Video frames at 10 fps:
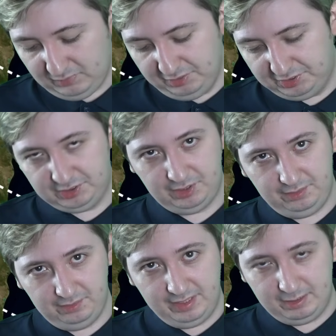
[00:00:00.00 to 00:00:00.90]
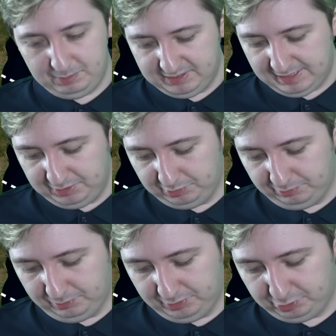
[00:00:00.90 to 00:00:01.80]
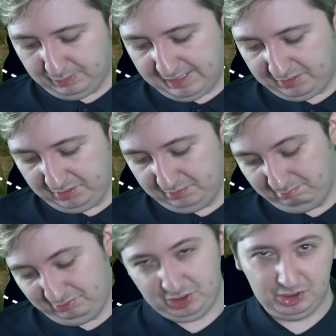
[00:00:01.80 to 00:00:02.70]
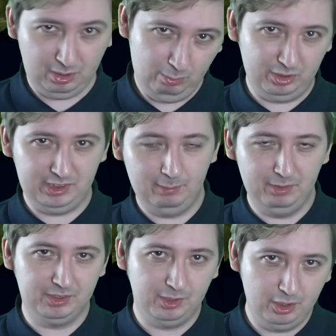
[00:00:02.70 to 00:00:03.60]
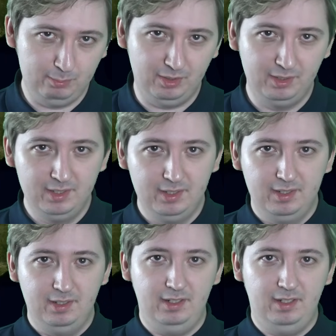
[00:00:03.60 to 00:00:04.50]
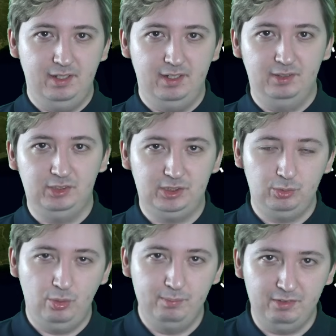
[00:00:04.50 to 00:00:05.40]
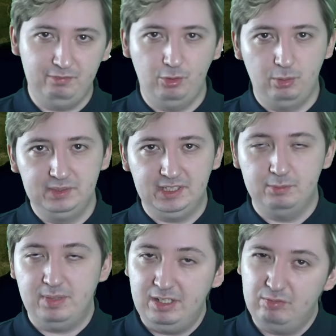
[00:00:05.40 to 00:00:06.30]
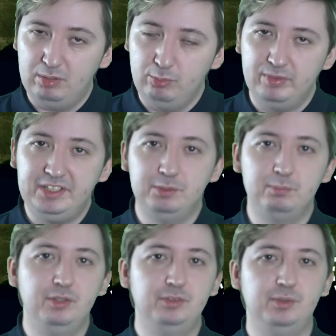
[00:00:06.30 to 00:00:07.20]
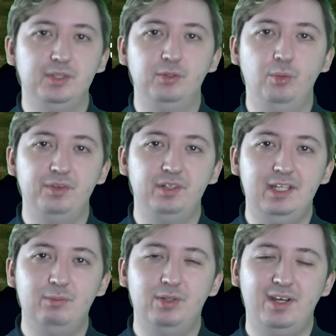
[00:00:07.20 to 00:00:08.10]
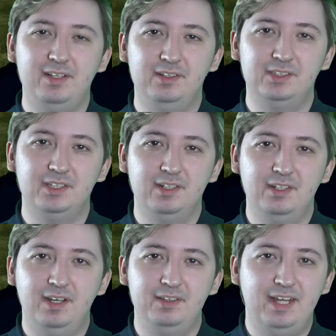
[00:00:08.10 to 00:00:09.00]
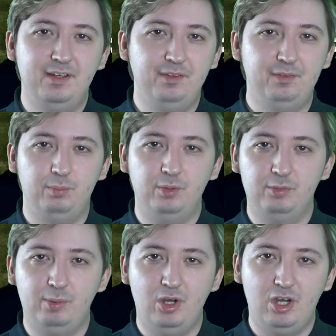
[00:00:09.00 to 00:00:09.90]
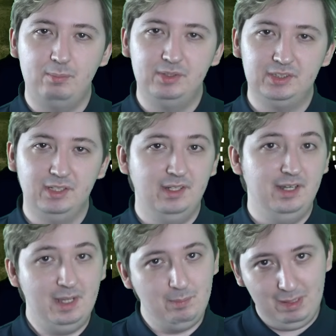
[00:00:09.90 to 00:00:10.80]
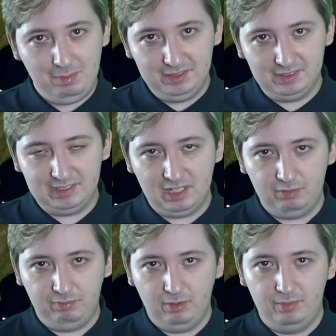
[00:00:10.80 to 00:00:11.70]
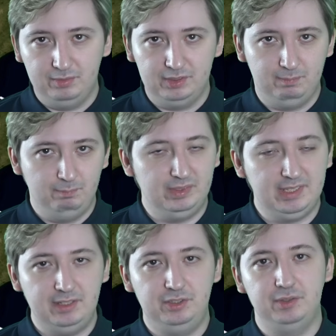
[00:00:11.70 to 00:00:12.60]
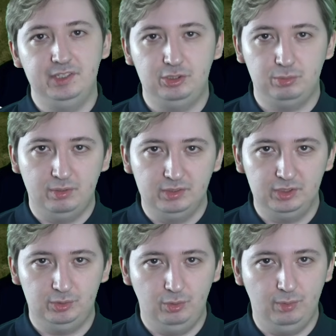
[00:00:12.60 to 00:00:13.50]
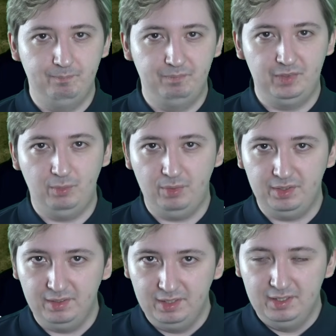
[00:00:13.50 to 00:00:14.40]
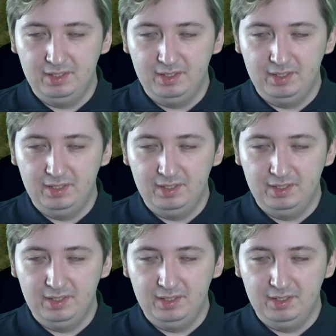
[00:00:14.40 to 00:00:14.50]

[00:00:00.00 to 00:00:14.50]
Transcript: Certainly the potential for a track somewhat similar to Irma uh, storm that forms in the main development region moves through the northern Leeward Islands and then through the Bahamas and then maybe into South Florida as a potentially strong storm. Don't want to